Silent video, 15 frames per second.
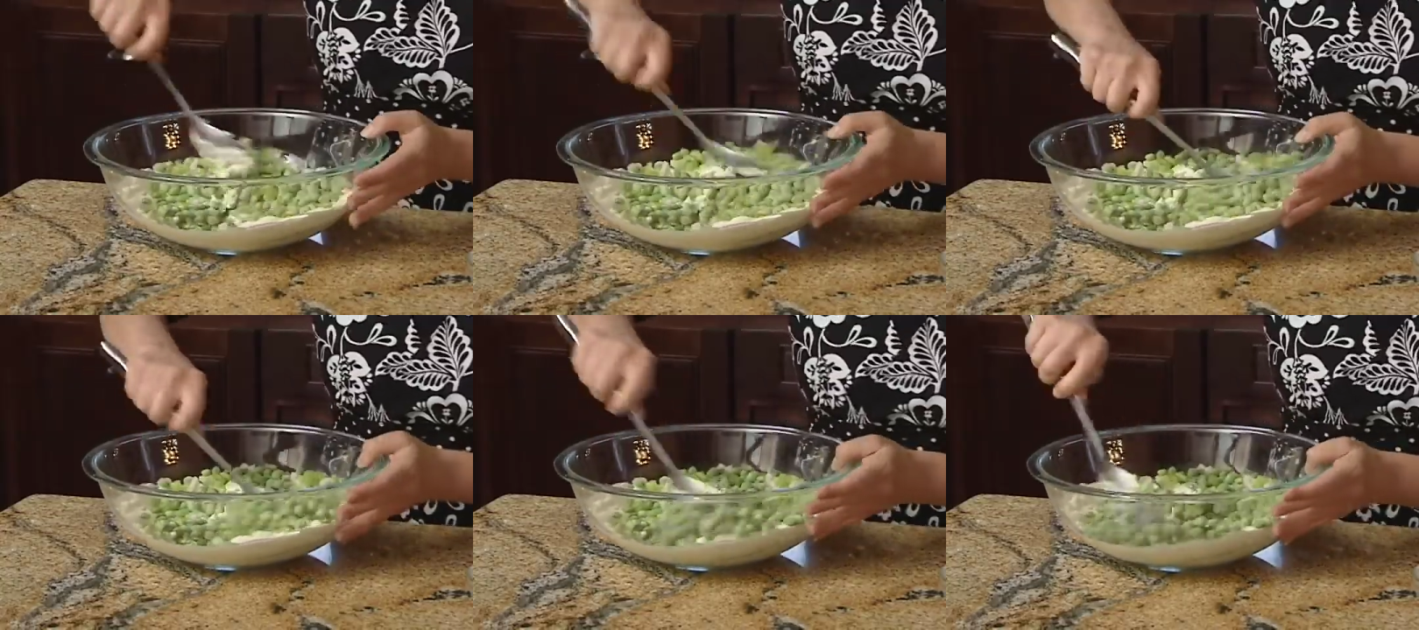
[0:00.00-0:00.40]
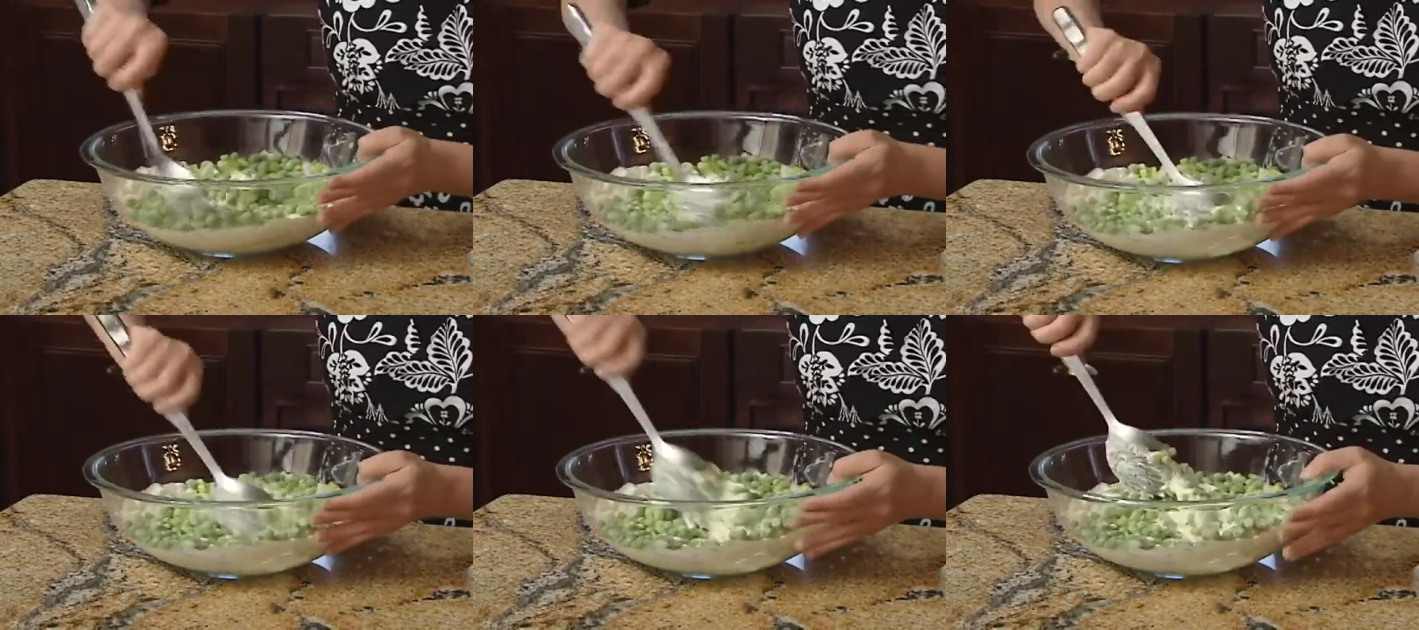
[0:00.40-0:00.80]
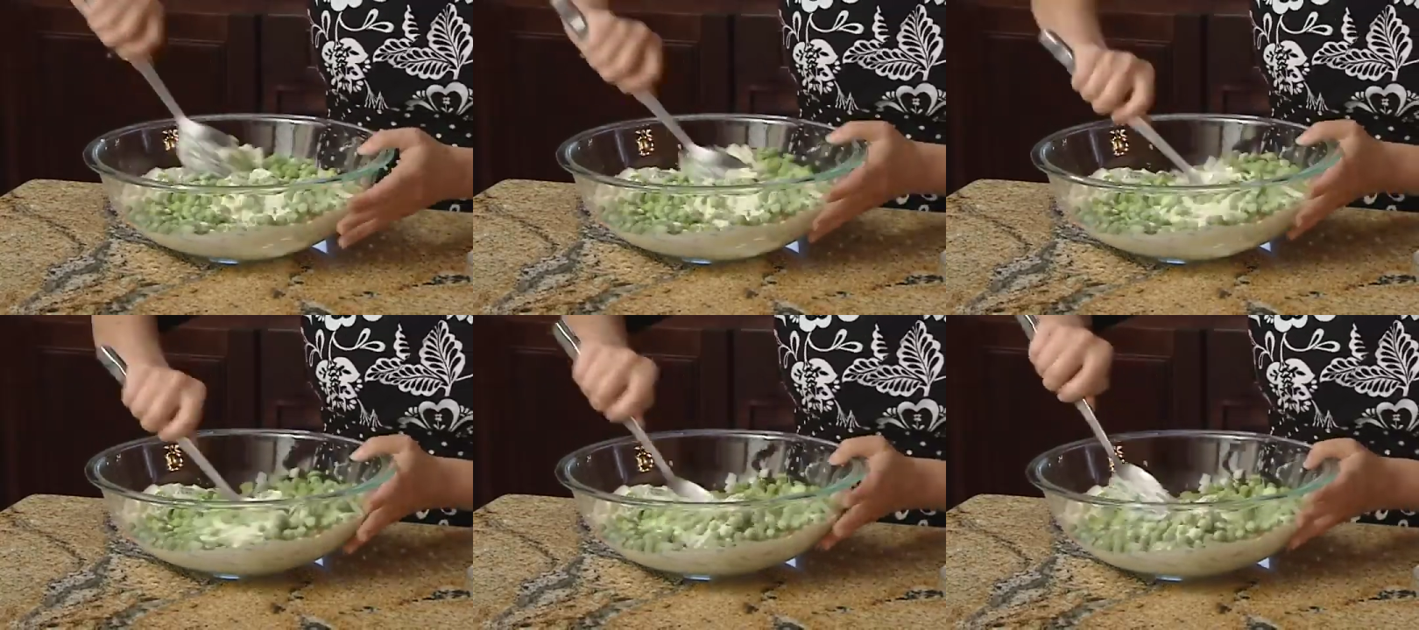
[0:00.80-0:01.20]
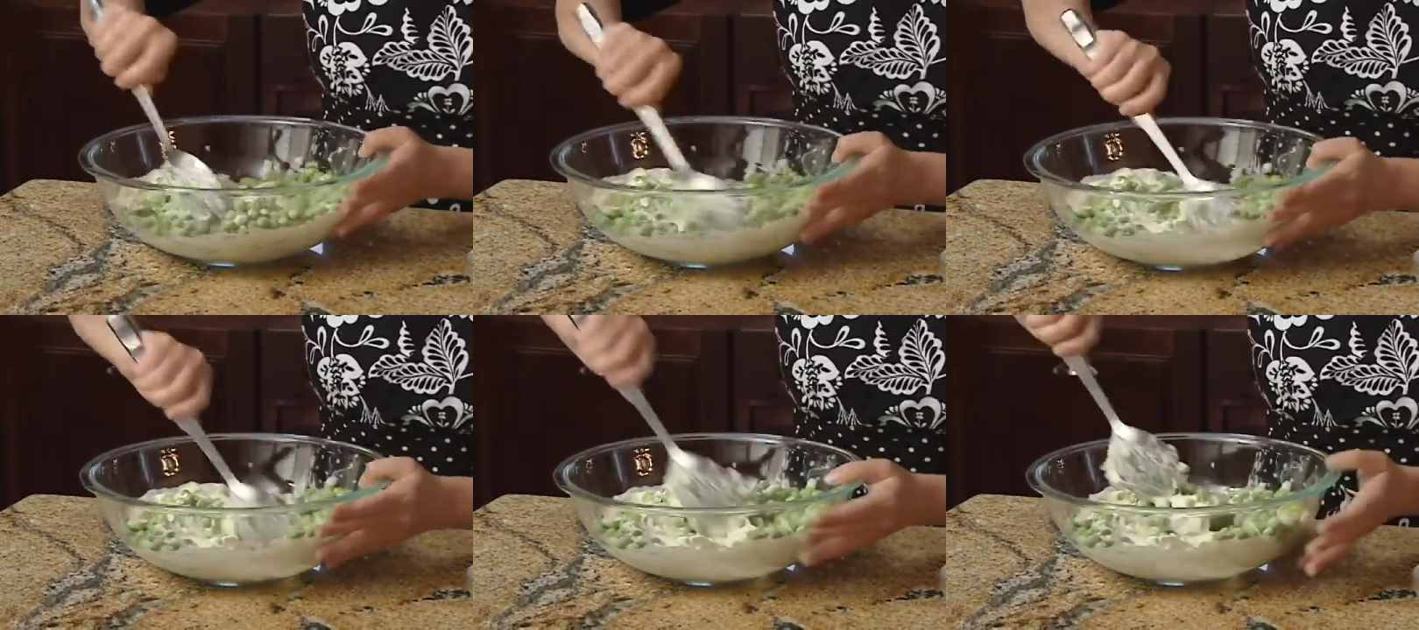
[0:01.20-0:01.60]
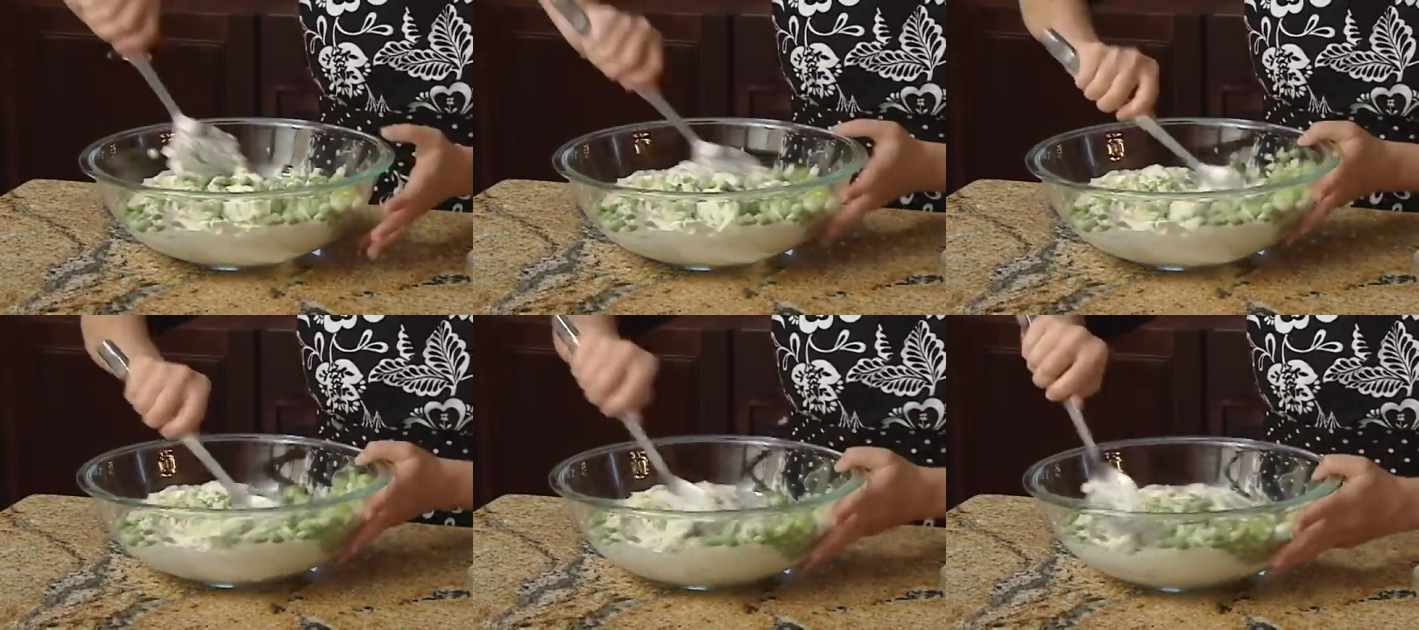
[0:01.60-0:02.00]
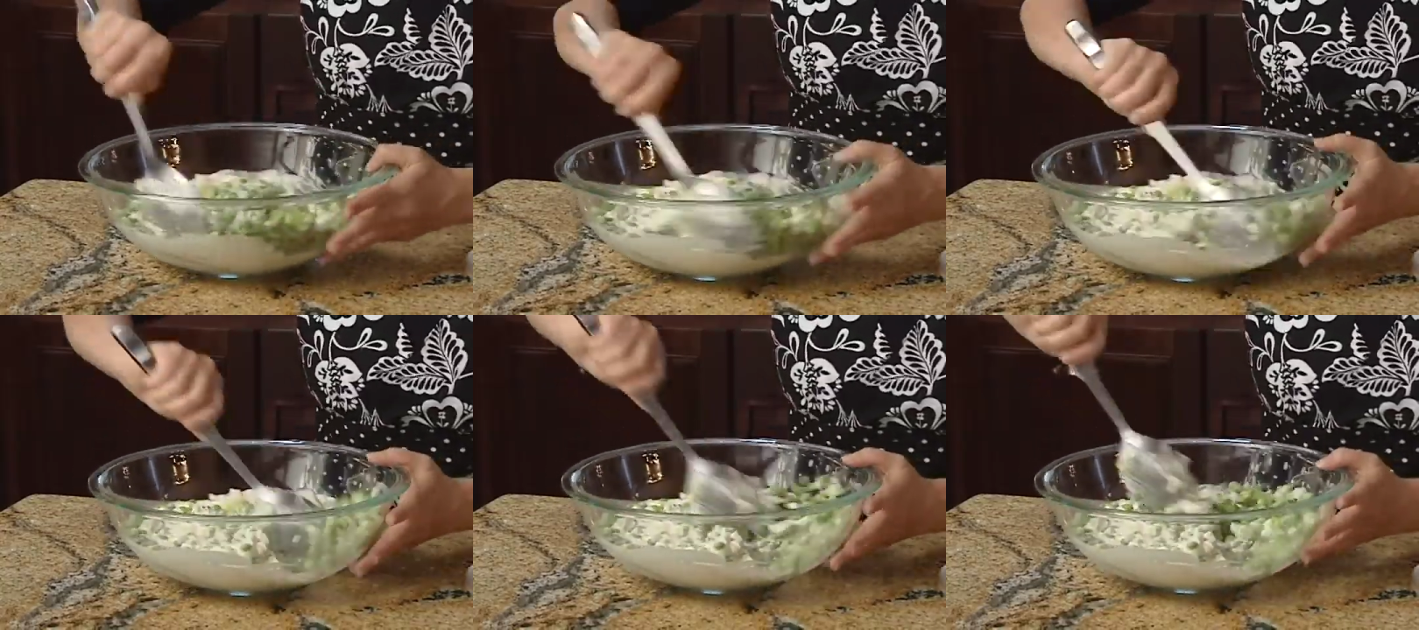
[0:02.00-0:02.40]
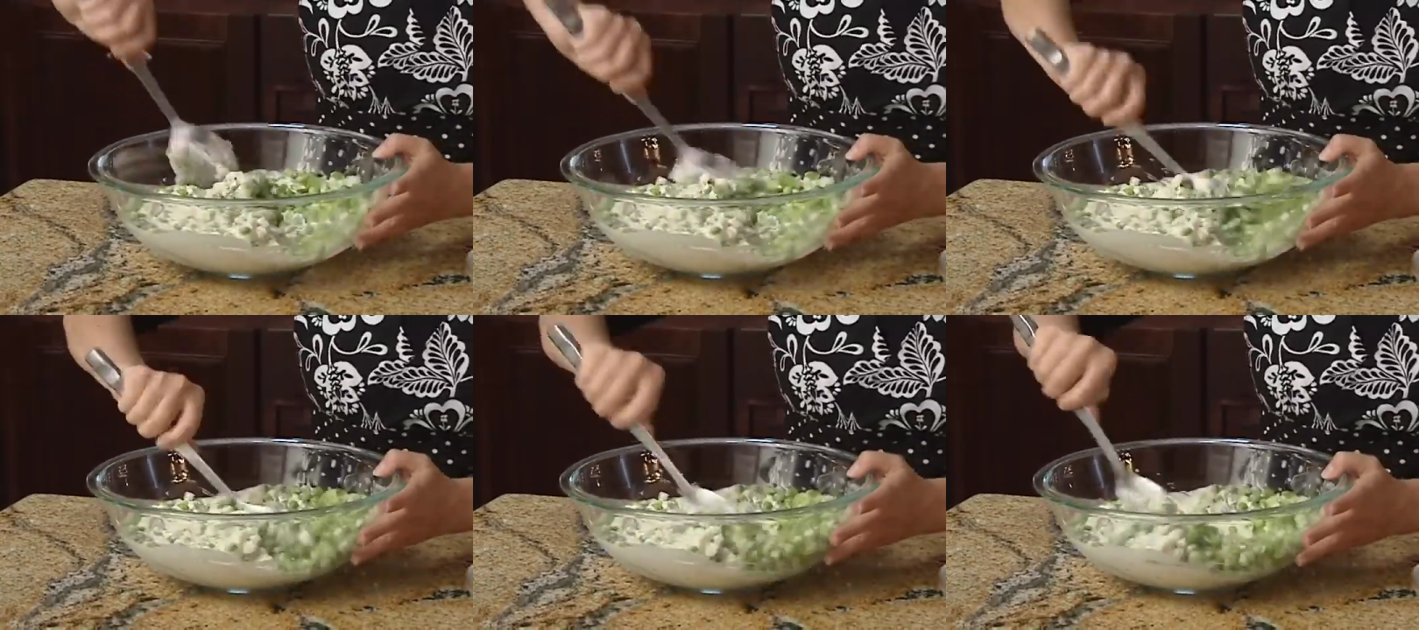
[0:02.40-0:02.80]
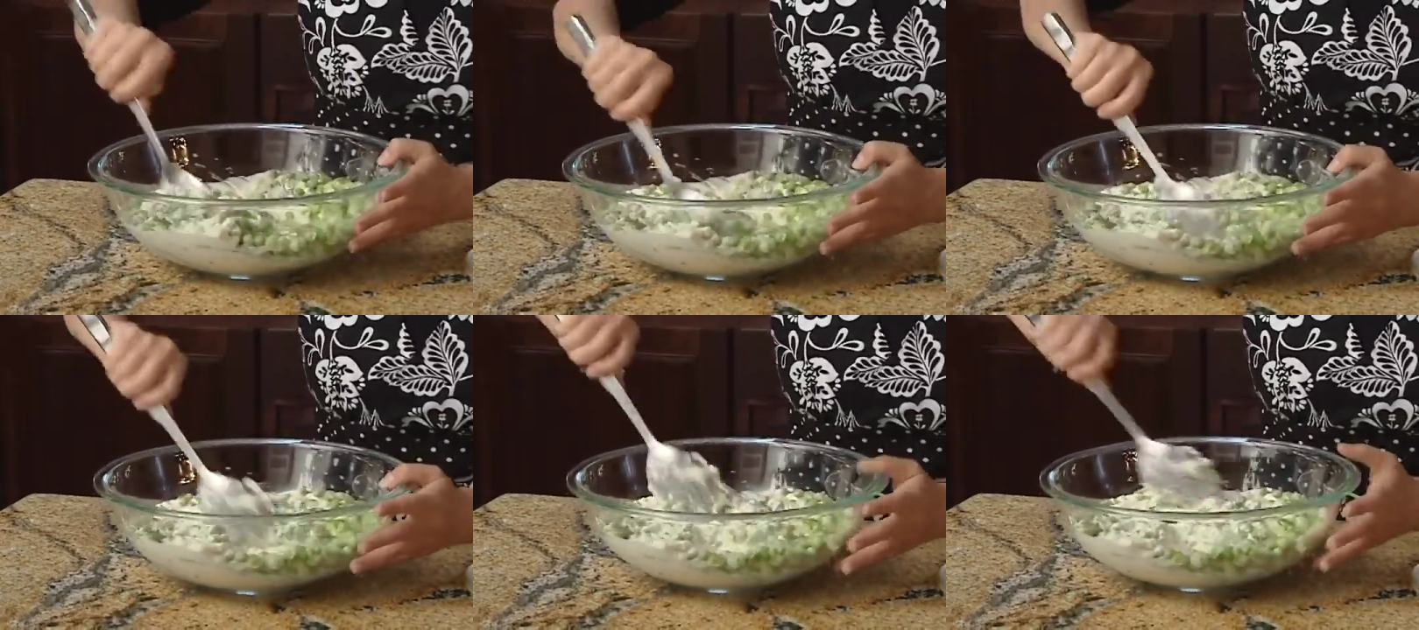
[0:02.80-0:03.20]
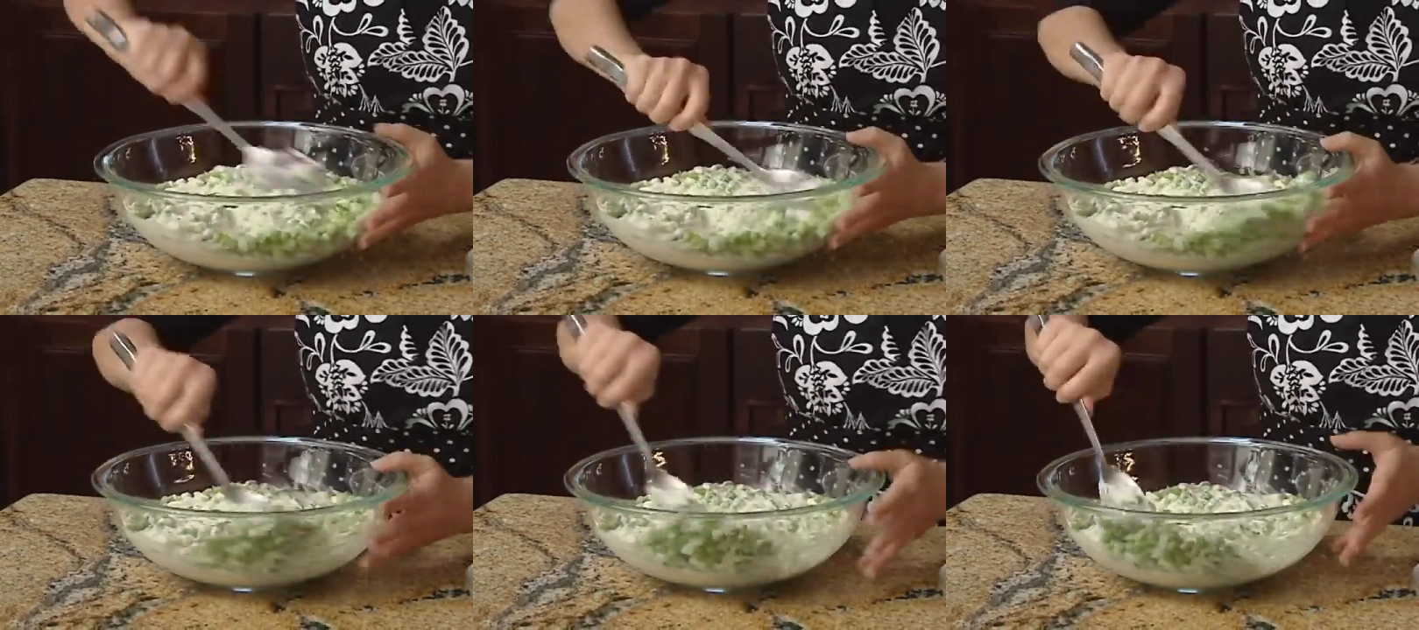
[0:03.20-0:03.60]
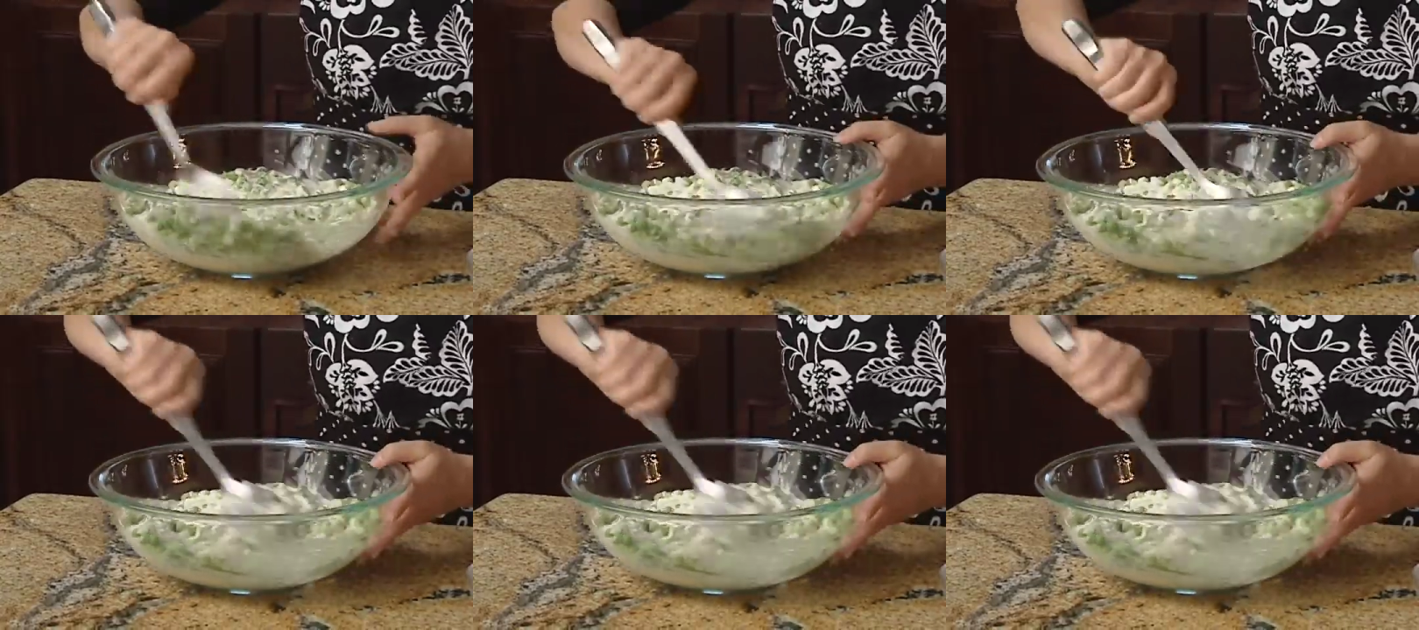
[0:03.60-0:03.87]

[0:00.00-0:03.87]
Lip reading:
No face is visible, so there are no lips to read.